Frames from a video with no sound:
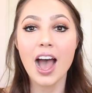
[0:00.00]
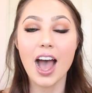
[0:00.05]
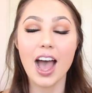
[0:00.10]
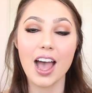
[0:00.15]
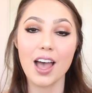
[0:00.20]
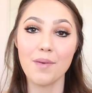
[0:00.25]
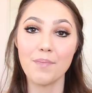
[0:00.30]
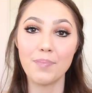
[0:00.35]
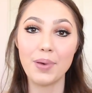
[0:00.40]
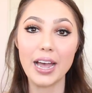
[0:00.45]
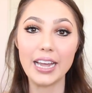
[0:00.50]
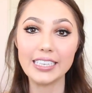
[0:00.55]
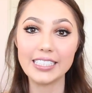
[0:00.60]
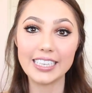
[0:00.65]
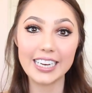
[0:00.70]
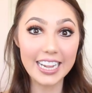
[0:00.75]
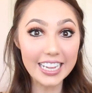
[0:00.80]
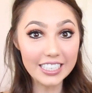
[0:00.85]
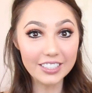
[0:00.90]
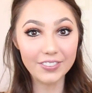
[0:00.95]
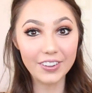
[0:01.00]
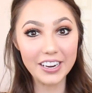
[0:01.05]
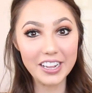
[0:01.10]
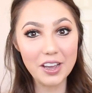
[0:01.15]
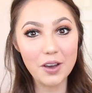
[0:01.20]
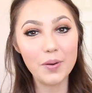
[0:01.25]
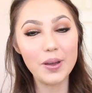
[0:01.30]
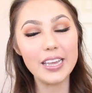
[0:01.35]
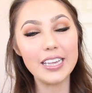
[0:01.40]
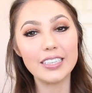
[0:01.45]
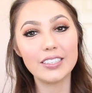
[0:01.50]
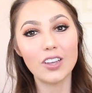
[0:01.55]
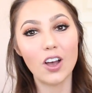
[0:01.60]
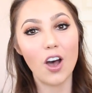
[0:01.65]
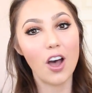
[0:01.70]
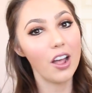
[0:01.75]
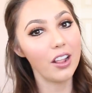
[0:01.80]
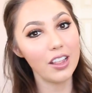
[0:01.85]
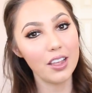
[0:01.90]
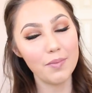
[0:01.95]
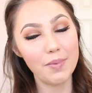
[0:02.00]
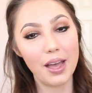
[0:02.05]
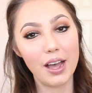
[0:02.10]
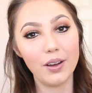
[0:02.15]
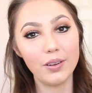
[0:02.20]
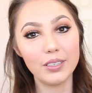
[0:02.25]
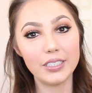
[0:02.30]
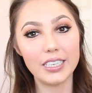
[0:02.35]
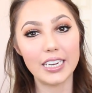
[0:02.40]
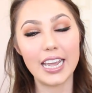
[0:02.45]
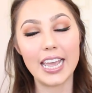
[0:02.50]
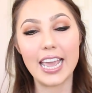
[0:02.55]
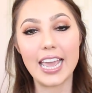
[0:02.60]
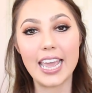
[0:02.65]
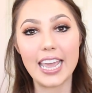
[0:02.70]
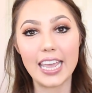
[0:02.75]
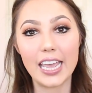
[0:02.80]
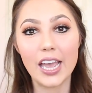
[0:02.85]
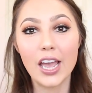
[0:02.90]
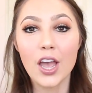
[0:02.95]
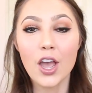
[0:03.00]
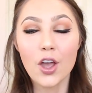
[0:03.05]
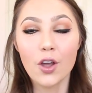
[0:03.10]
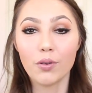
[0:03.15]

Um, but today's video is all about a